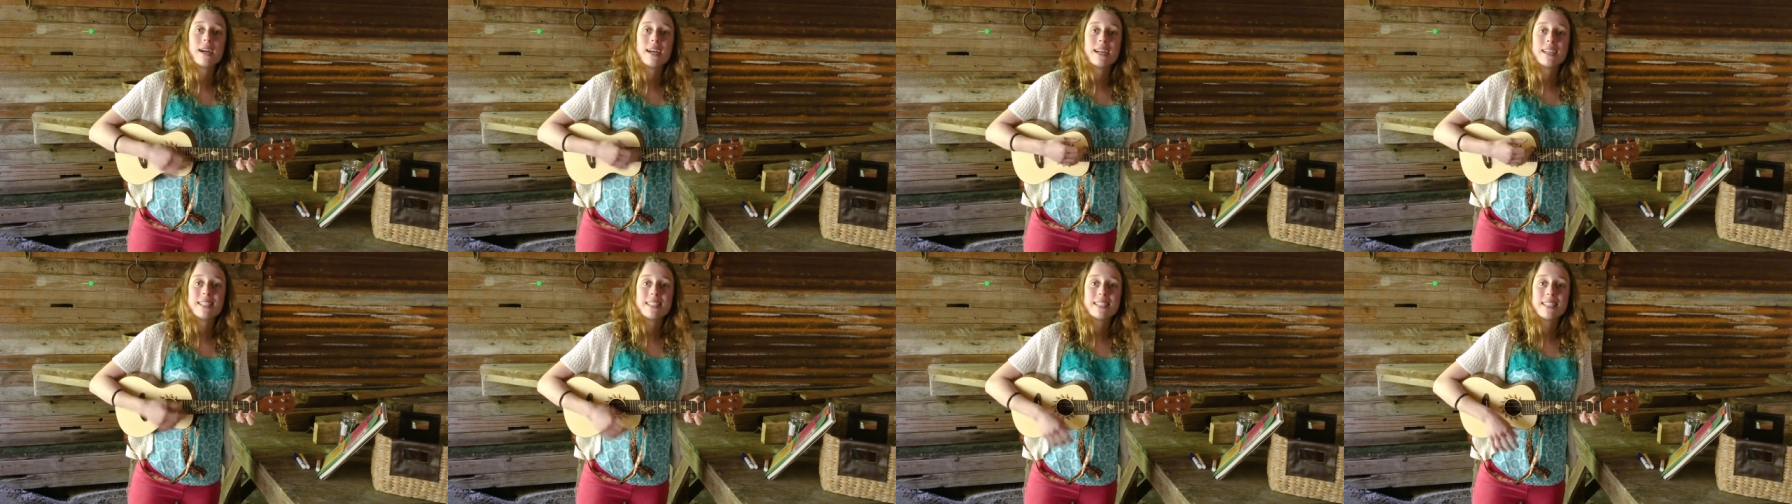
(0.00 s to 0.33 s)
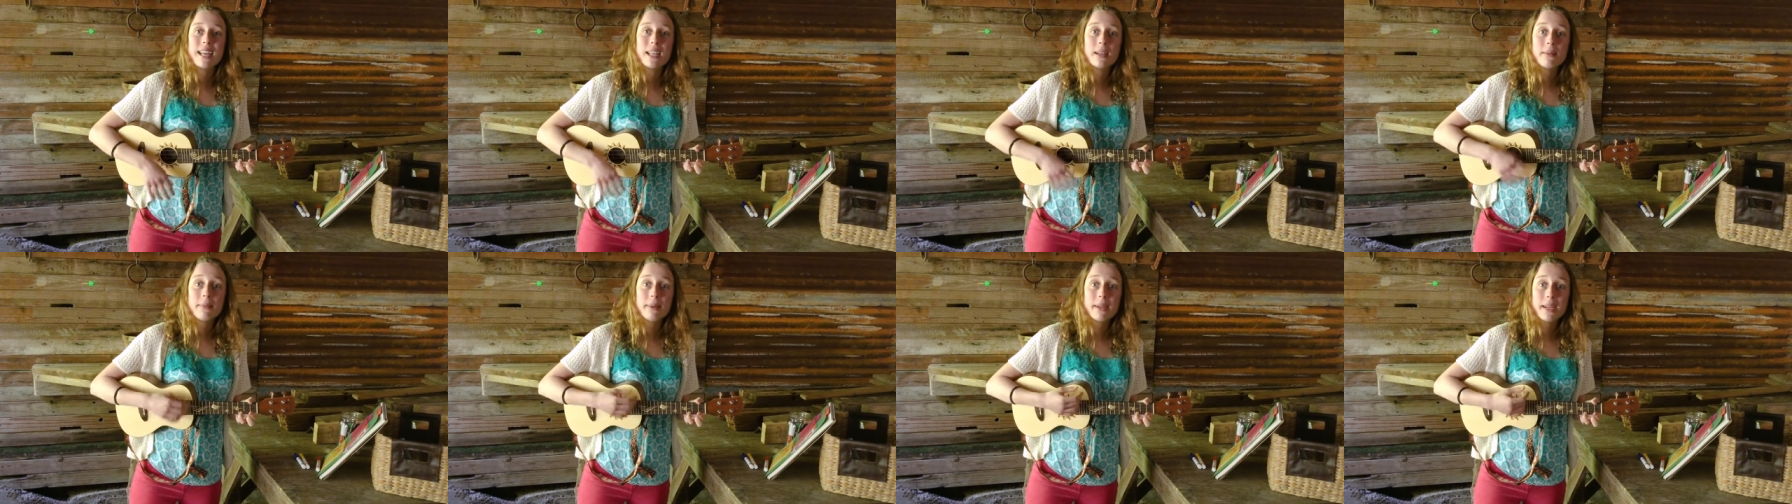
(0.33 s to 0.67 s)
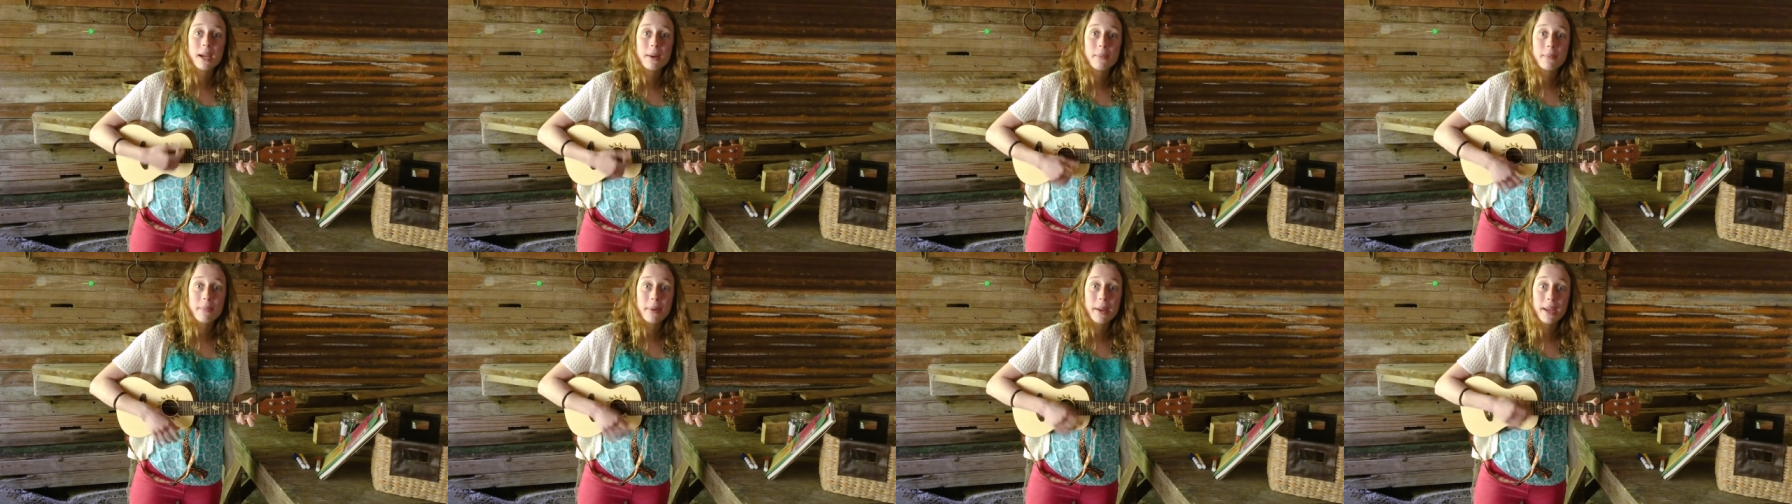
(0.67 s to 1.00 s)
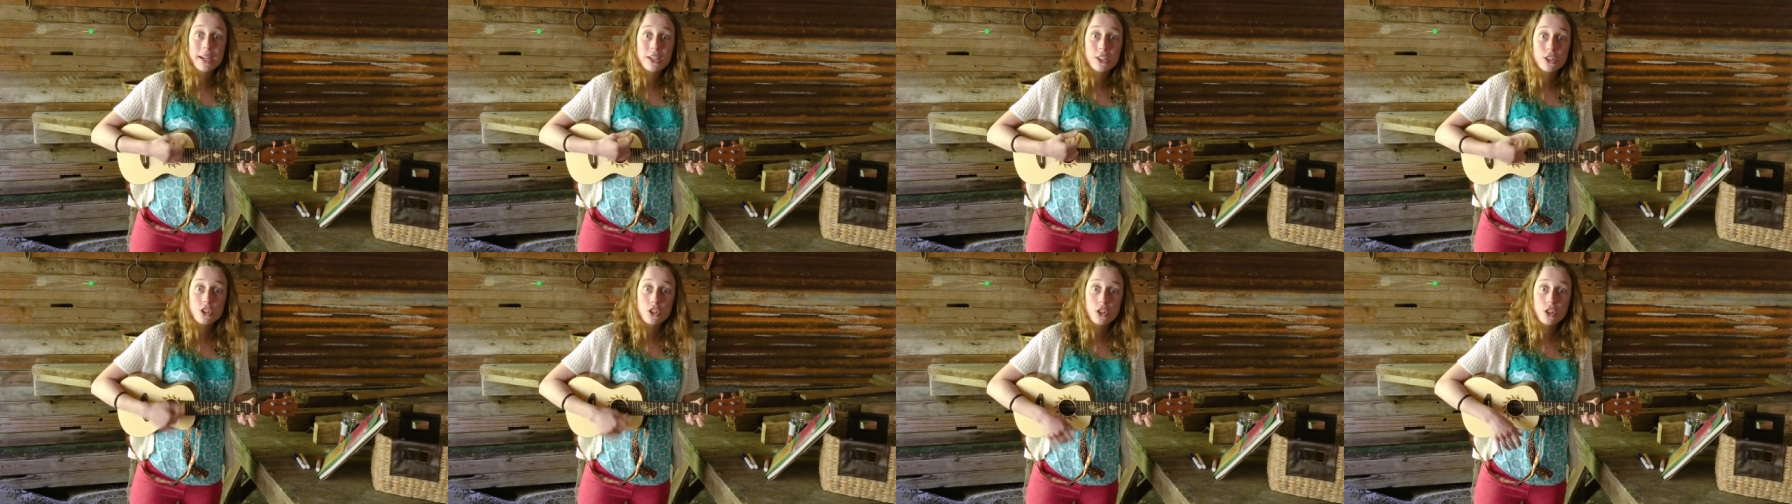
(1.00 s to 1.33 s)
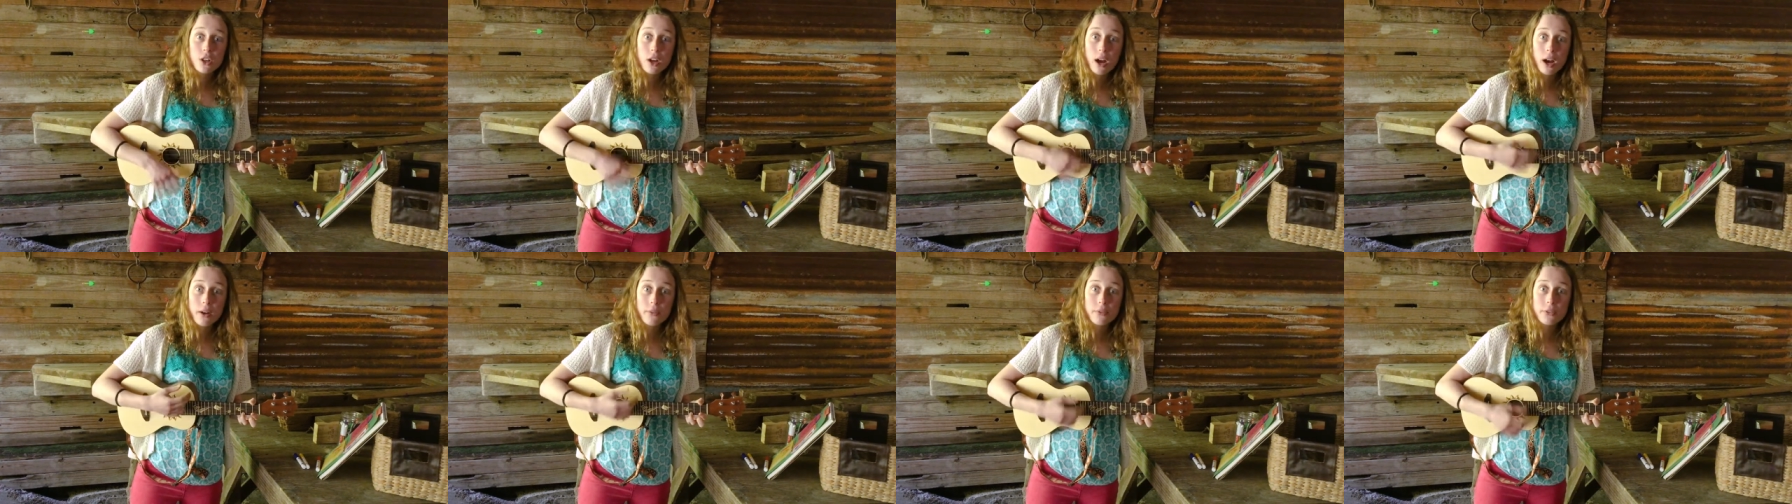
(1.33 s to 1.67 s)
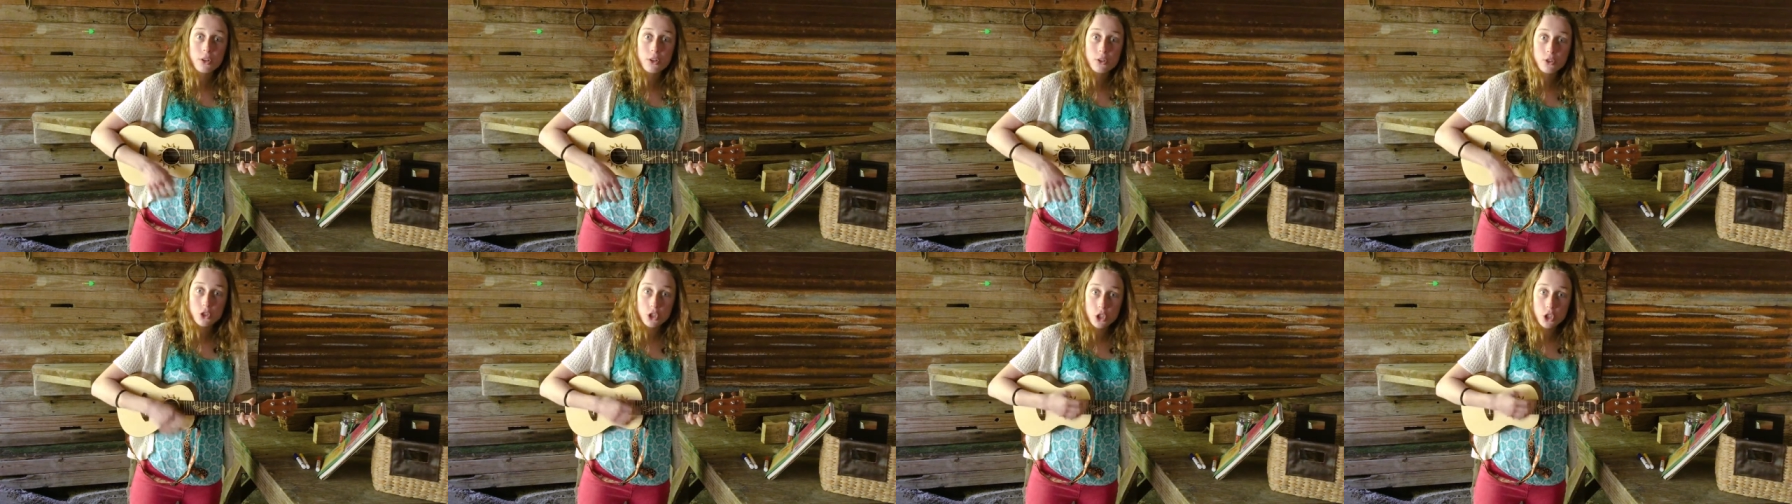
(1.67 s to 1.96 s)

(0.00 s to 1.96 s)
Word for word: send me a picture of your